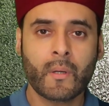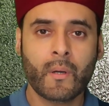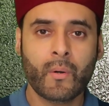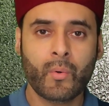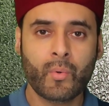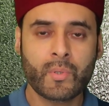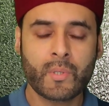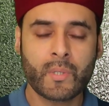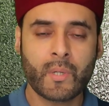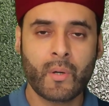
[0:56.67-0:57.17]

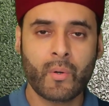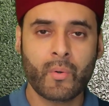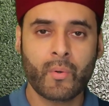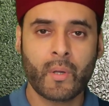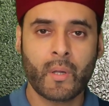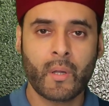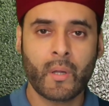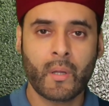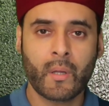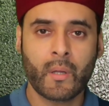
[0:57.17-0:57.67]

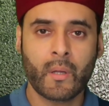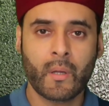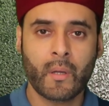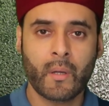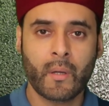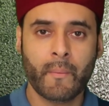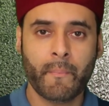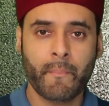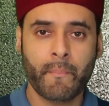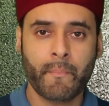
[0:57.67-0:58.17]
Also,
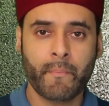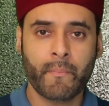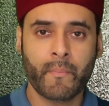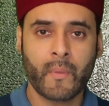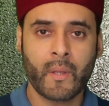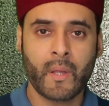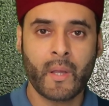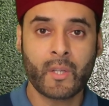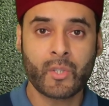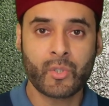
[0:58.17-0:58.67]

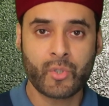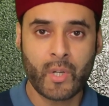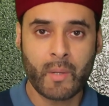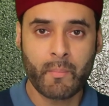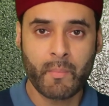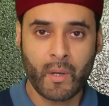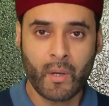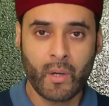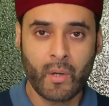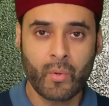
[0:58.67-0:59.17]

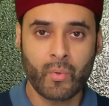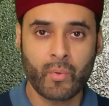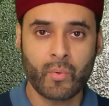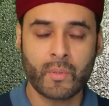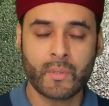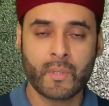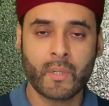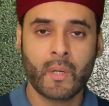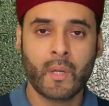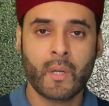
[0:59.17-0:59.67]
extreme
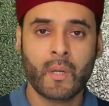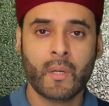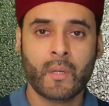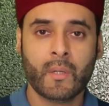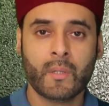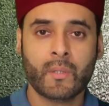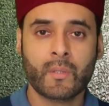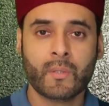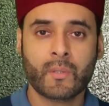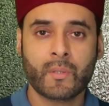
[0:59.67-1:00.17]
cold.
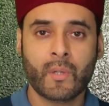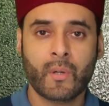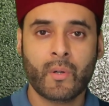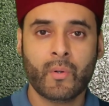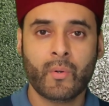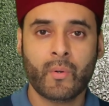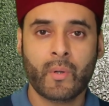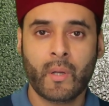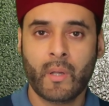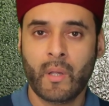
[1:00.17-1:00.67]

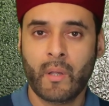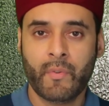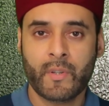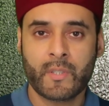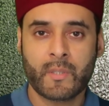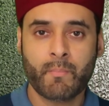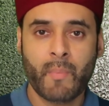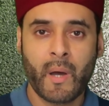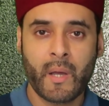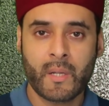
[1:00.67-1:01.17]
So if
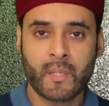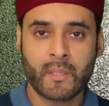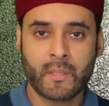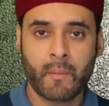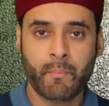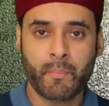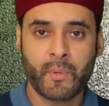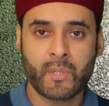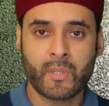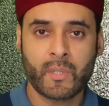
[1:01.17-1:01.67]
it's minus
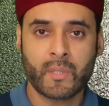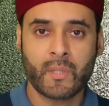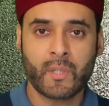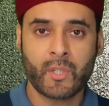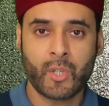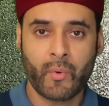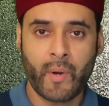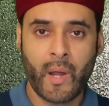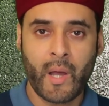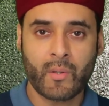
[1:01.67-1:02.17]
temperatures
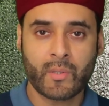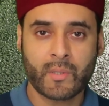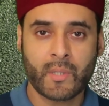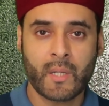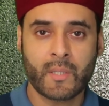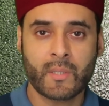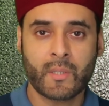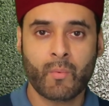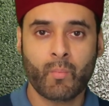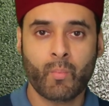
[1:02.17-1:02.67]
and you're
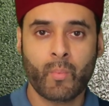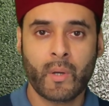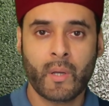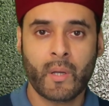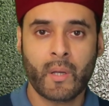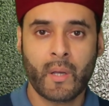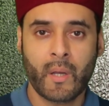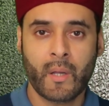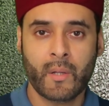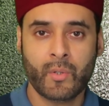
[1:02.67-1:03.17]
outside
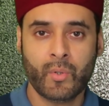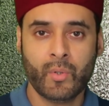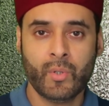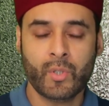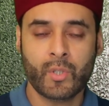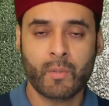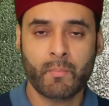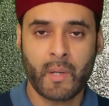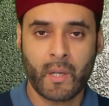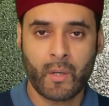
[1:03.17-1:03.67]
somewhere and you
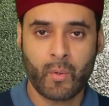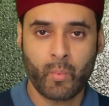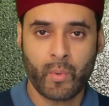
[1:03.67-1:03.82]
need to make